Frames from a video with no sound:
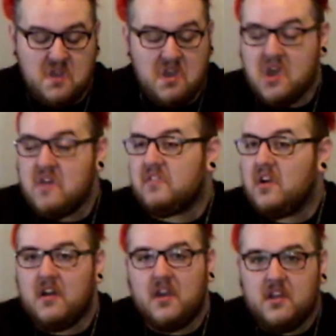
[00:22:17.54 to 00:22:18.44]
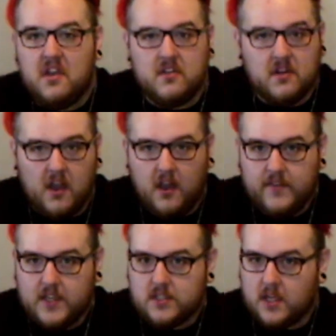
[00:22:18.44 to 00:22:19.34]
if there are any other
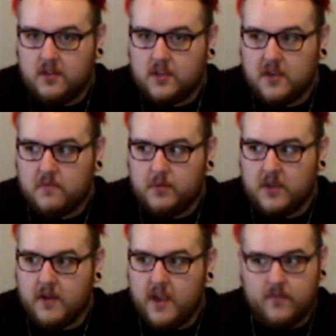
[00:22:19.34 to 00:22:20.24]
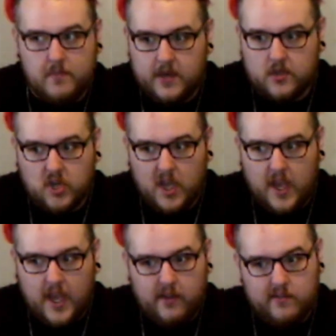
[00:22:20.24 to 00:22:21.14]
coffees that you think would be great for me to try
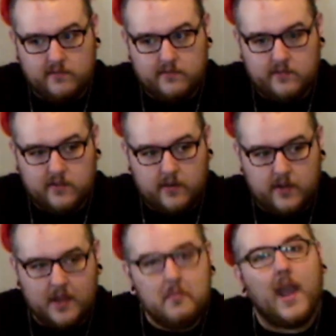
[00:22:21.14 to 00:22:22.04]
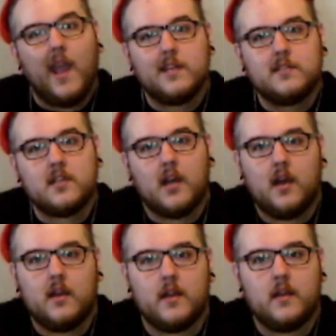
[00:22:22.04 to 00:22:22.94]
out and go and get my hands
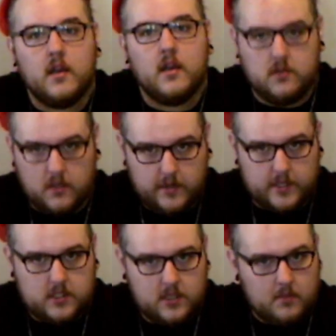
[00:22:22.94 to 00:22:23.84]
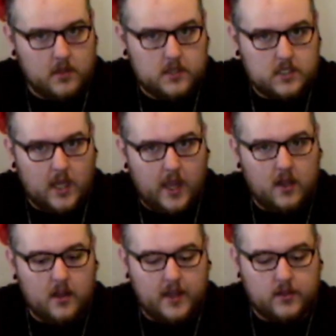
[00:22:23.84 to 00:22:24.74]
on and do in a similar style
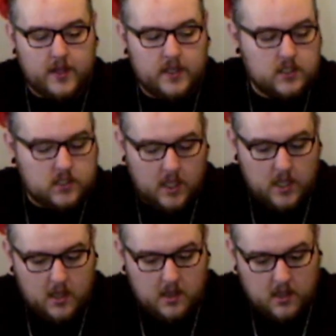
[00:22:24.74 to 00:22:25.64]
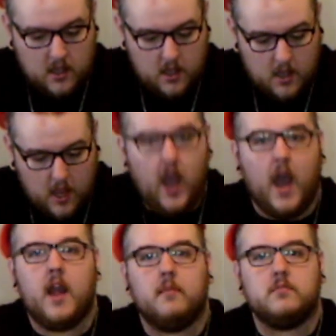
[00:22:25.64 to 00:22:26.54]
like this,
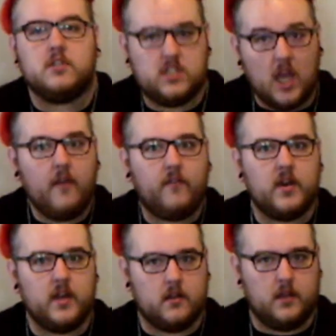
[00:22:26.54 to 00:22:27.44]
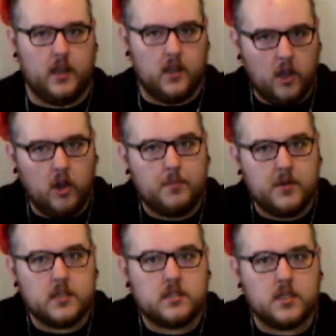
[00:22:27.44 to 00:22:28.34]
I am definitely open
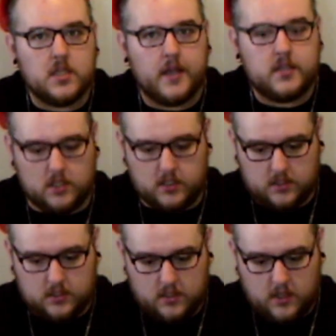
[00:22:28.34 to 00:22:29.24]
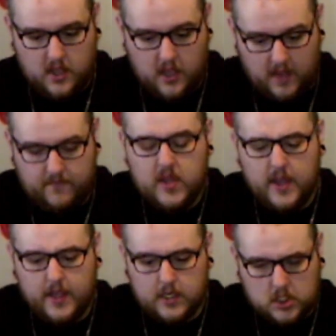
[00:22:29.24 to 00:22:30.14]
to suggestions. I feel
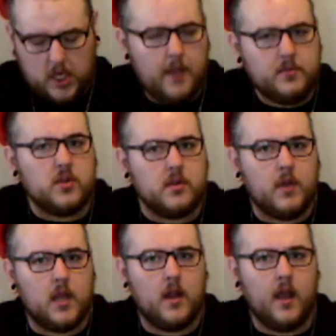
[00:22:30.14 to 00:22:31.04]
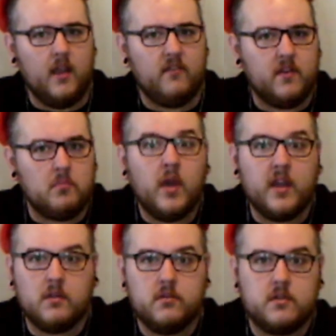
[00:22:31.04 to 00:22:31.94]
like a chapter in my life, in my
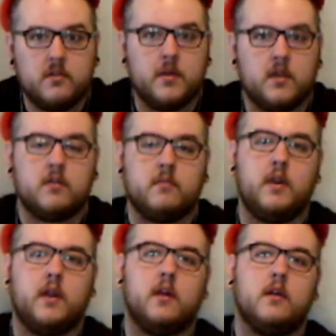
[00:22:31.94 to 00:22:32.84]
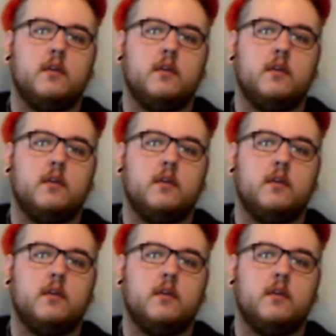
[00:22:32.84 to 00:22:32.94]
YouTubing career,